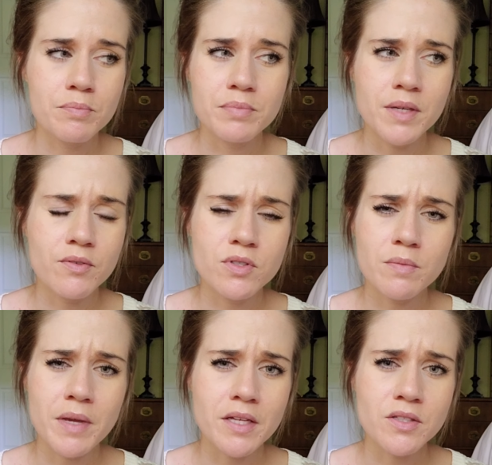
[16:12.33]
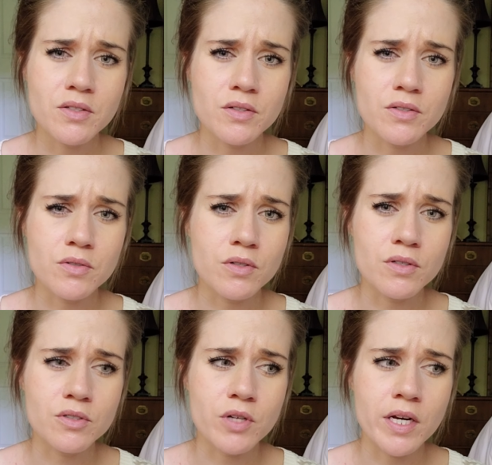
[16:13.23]
give you some answers, or
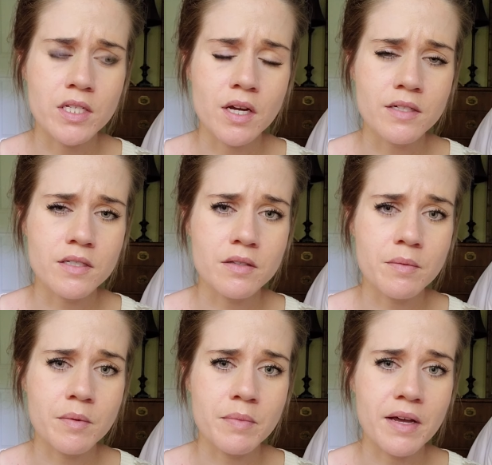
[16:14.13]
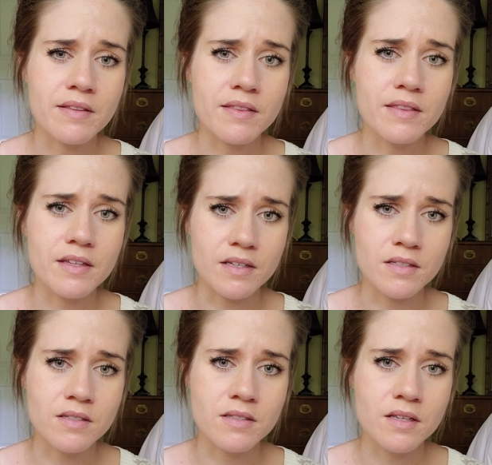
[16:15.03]
try to talk to them about
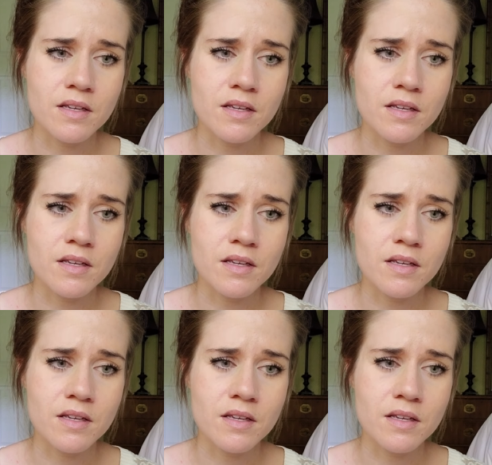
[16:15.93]
this,